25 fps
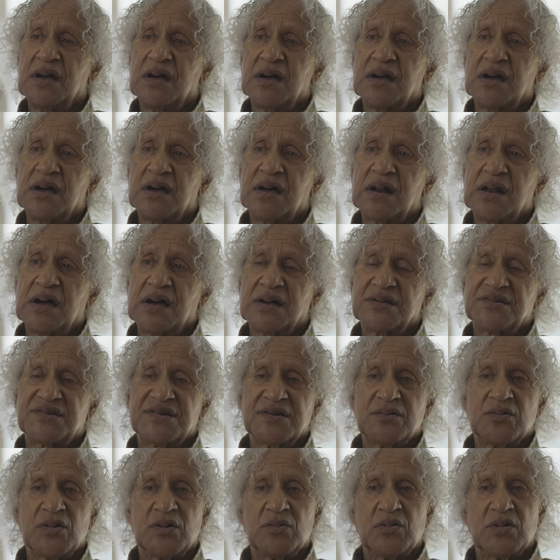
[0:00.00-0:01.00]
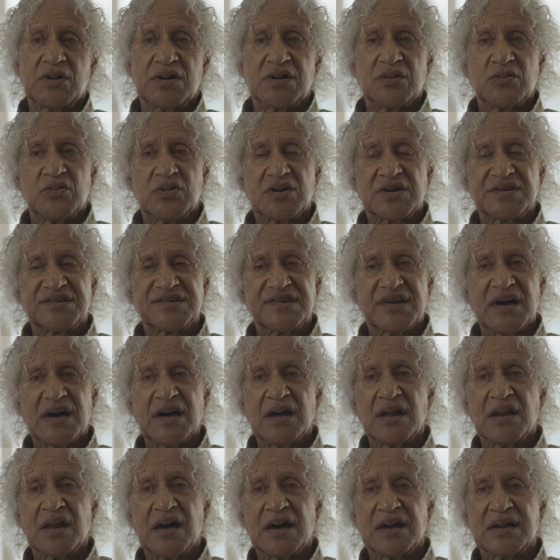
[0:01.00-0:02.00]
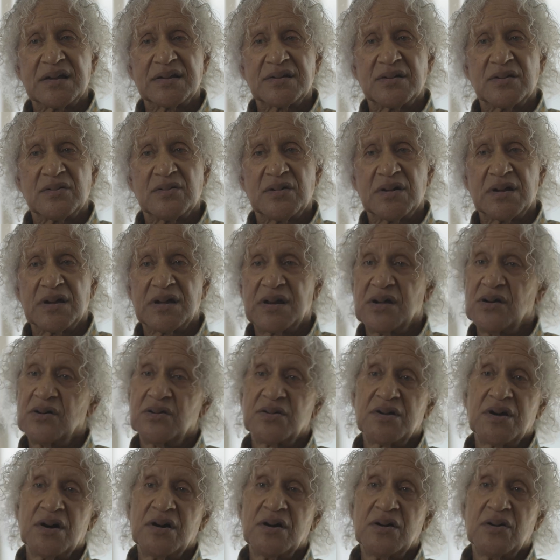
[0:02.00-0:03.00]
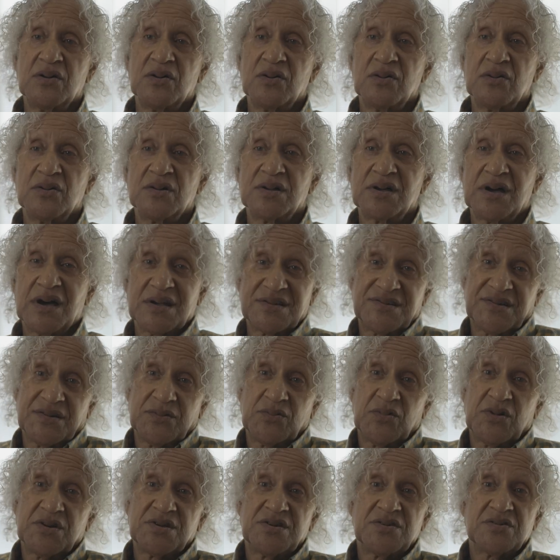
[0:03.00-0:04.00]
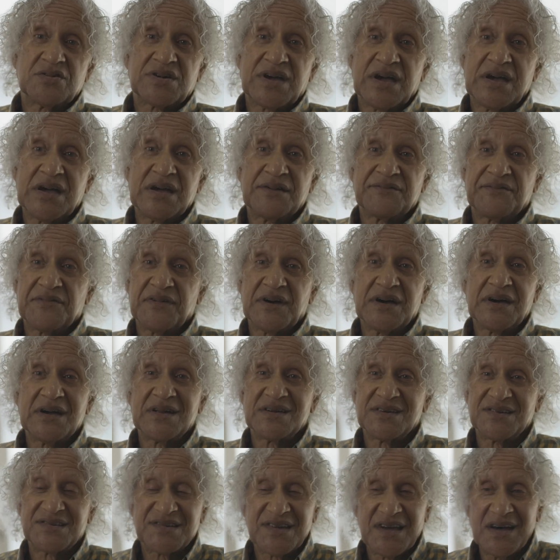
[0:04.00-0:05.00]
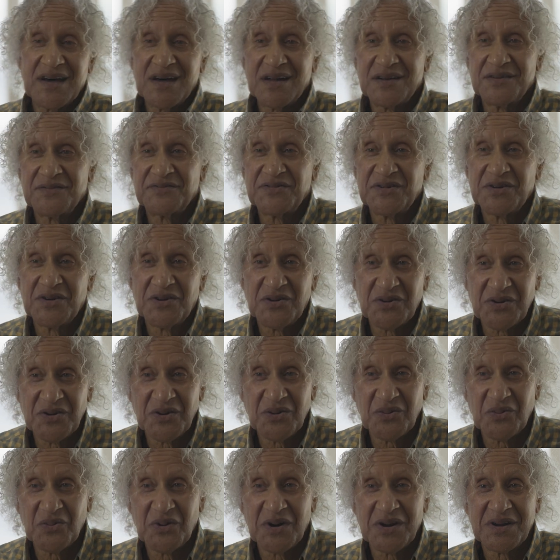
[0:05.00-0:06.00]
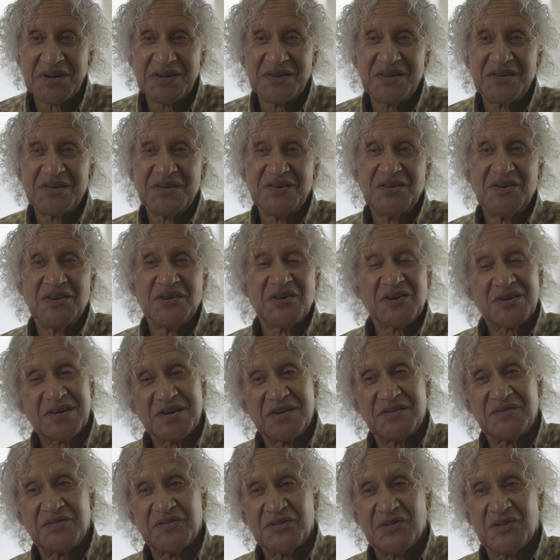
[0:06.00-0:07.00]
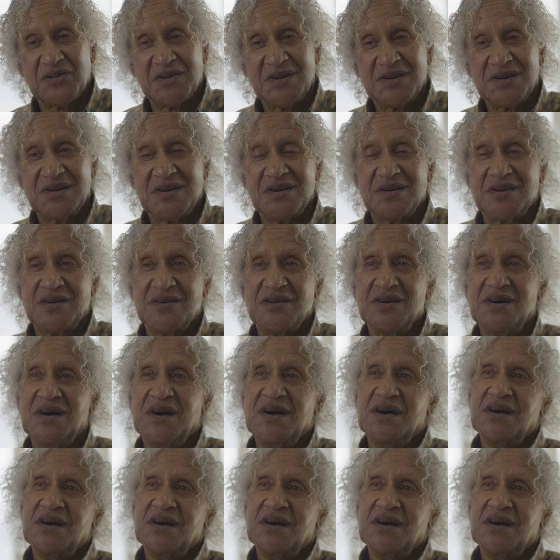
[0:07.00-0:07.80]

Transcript: And I say, well, what do you want to sound like? Well, they don't know. I said, well, you can't find a sound if you don't know what you're looking for, you know.